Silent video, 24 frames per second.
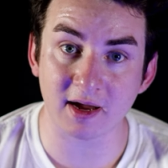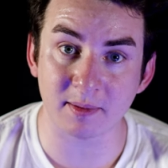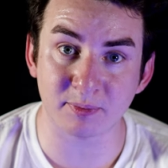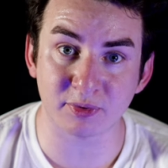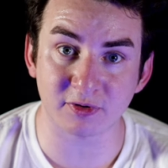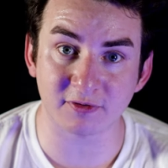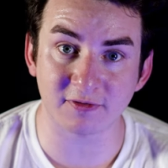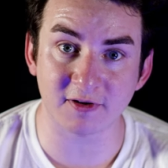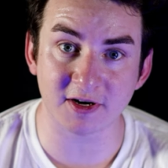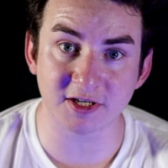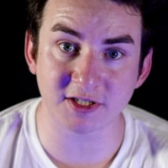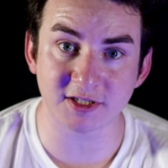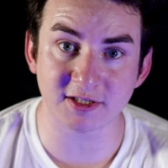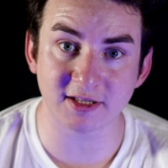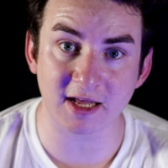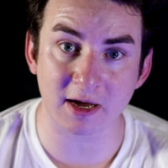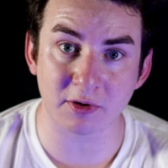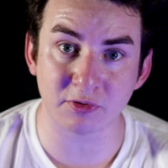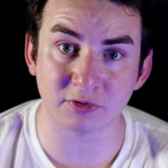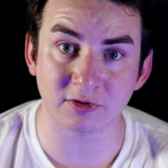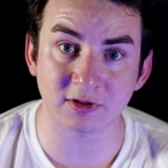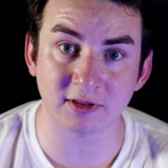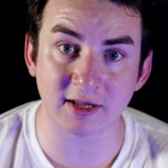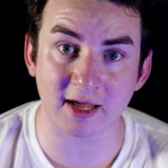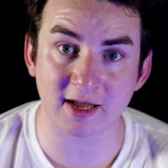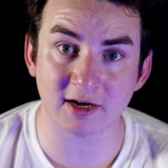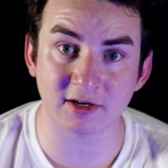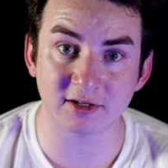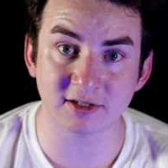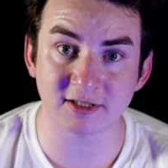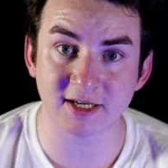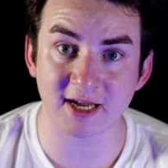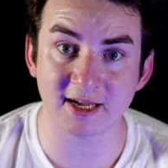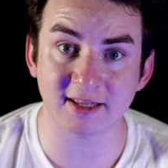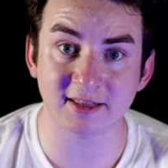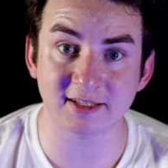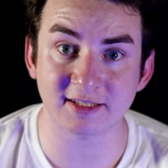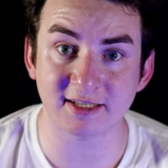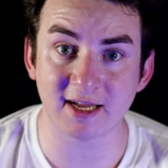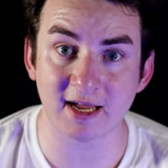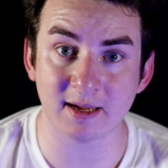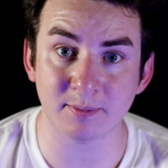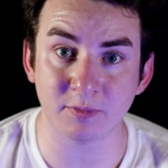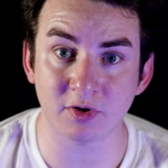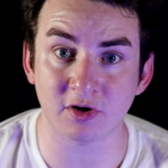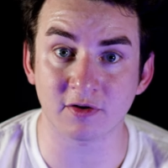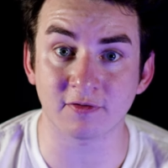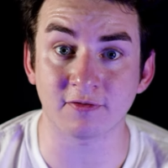a profession that would later take the
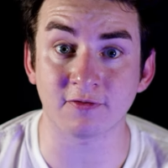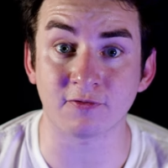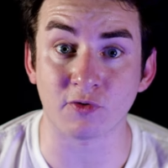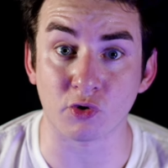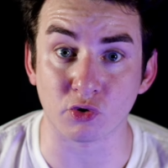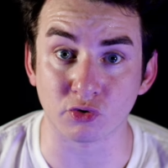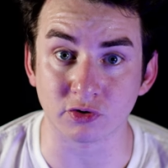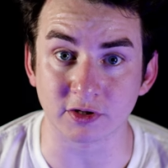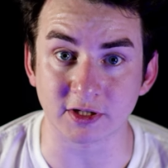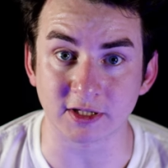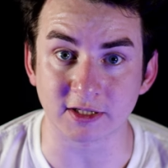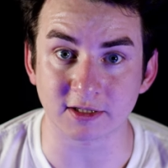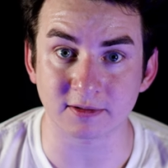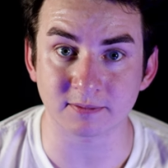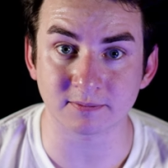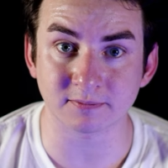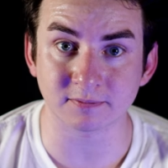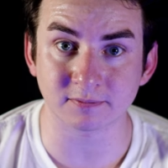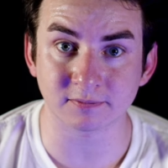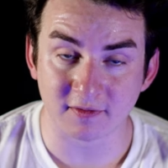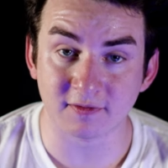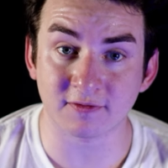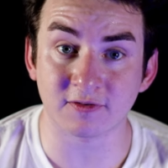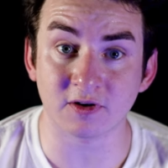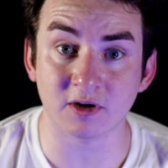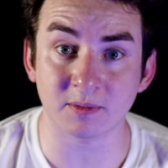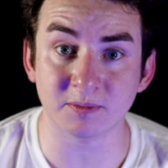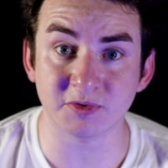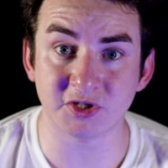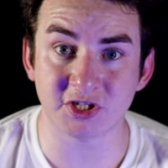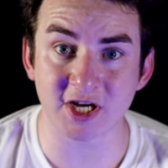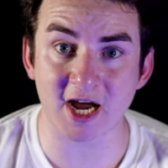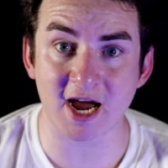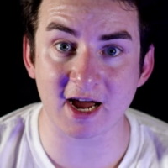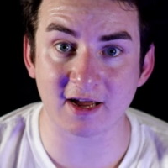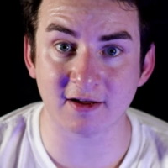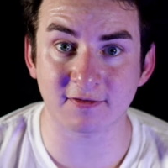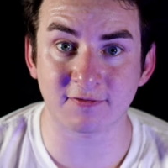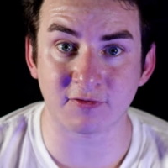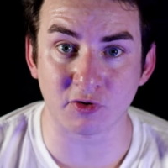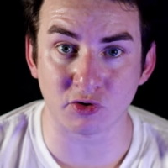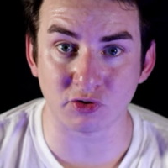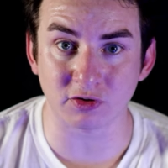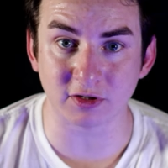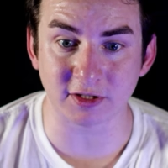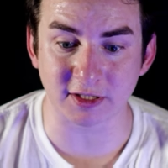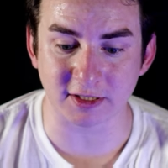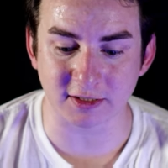name of Foley from Jack
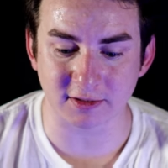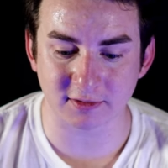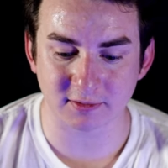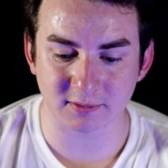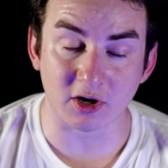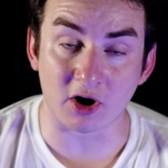Foley,